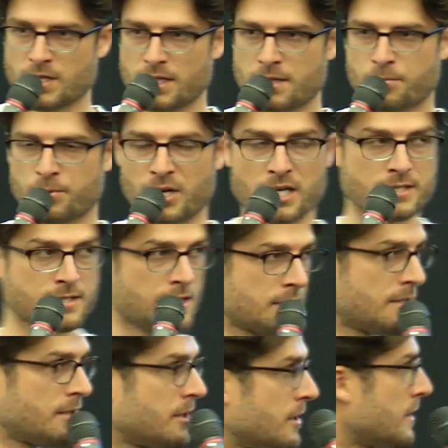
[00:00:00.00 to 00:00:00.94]
The
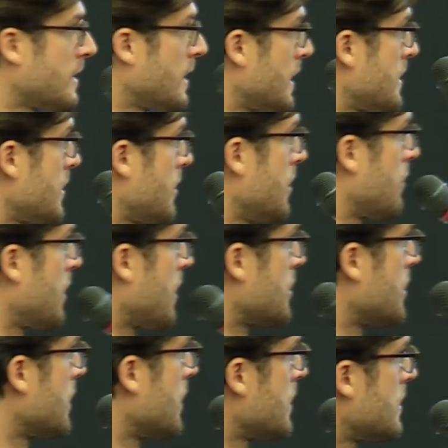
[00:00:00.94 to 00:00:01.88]
processor, that's a good
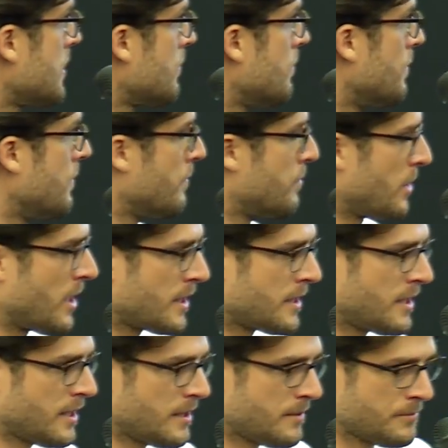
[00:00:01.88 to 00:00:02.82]
question. It's a
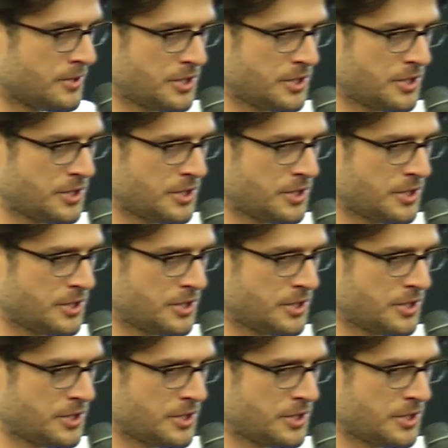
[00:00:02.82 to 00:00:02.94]
Broadcom